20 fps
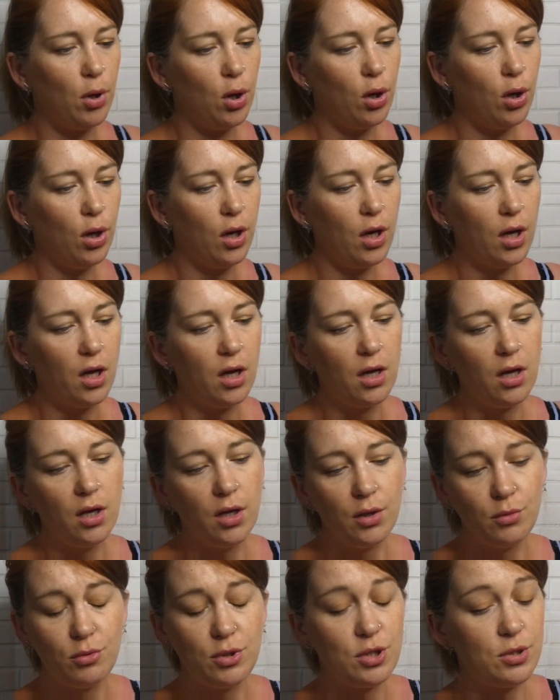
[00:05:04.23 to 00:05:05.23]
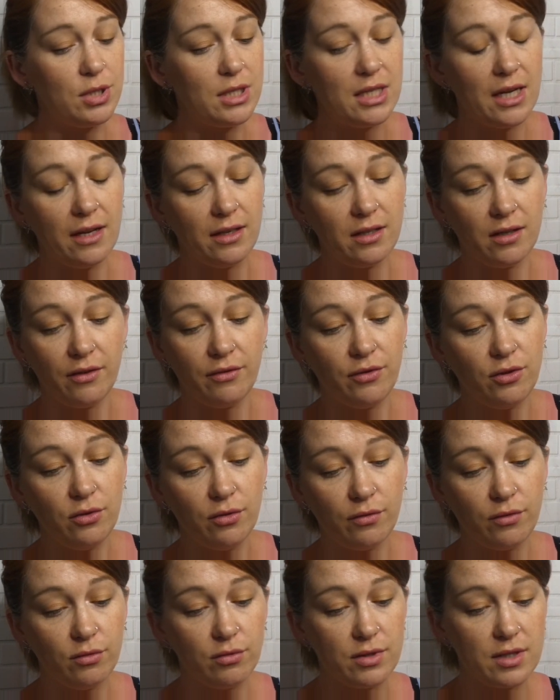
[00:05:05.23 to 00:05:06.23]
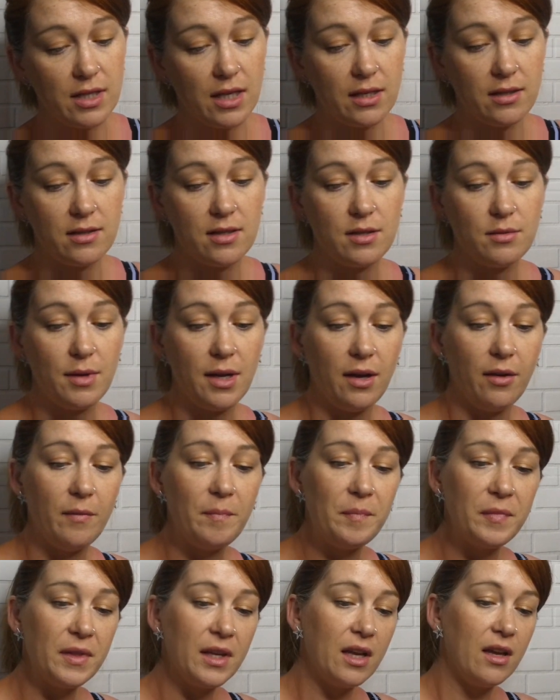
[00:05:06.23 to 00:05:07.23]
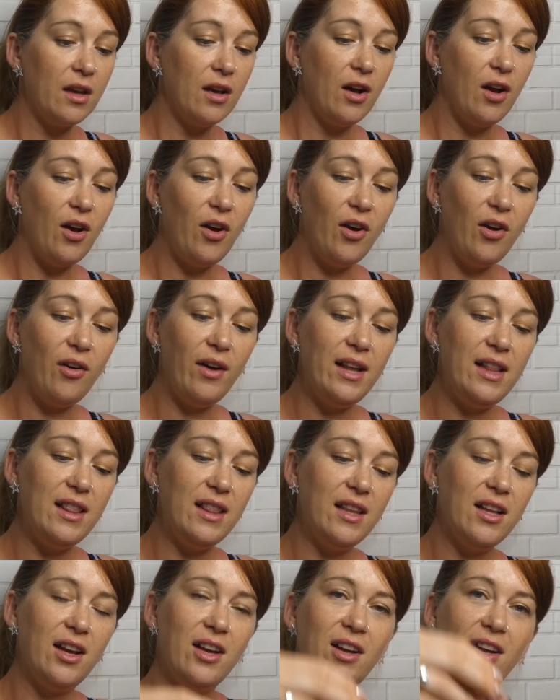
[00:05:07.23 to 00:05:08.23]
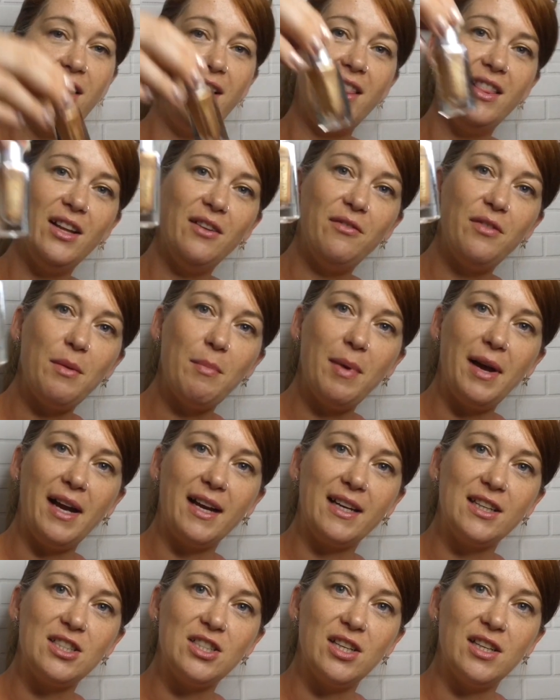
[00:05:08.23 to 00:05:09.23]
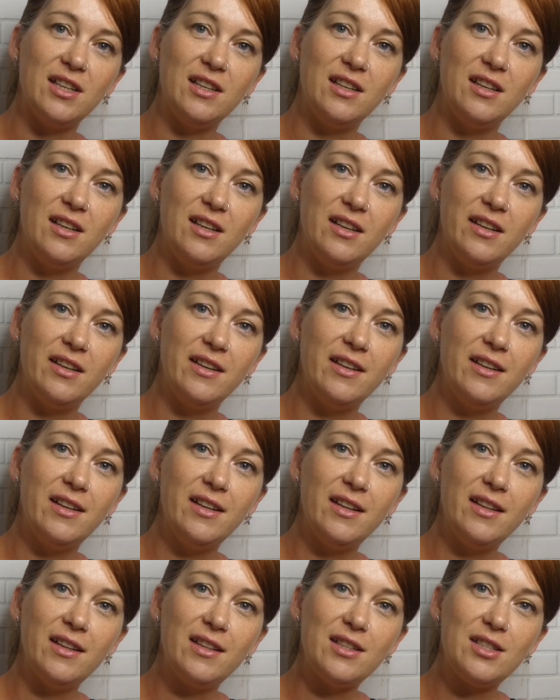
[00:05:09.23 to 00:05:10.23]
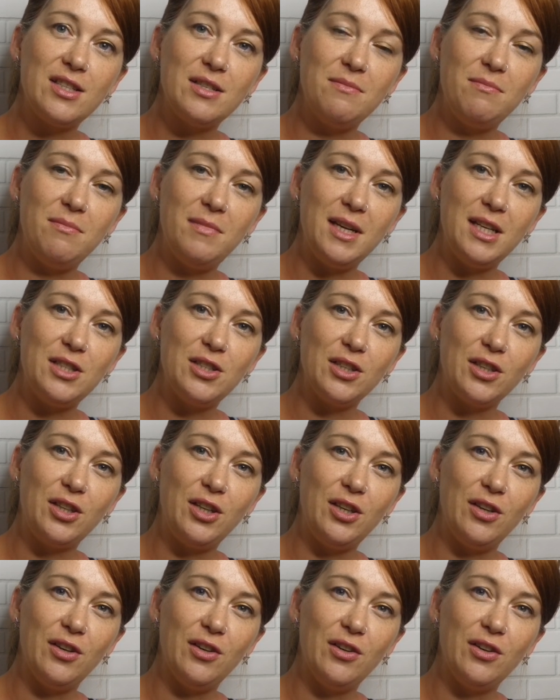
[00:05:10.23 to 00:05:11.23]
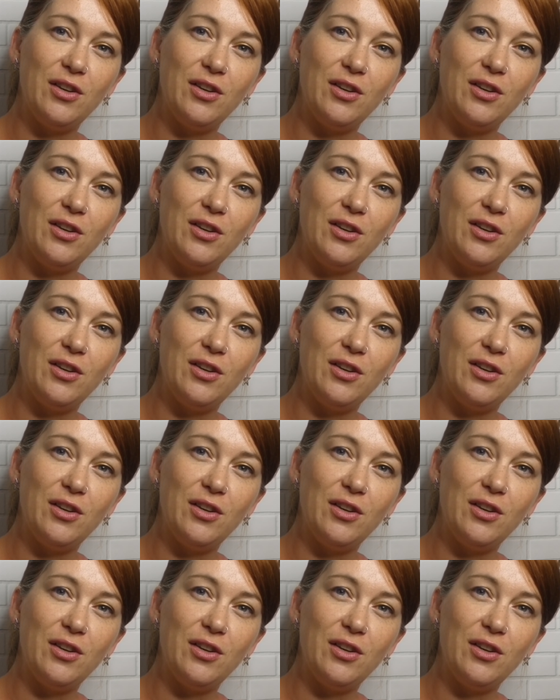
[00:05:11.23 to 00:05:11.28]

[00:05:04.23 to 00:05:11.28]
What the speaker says: Pom, which we've had a few of those things as well. Oh, I love the packaging. It's just major cute.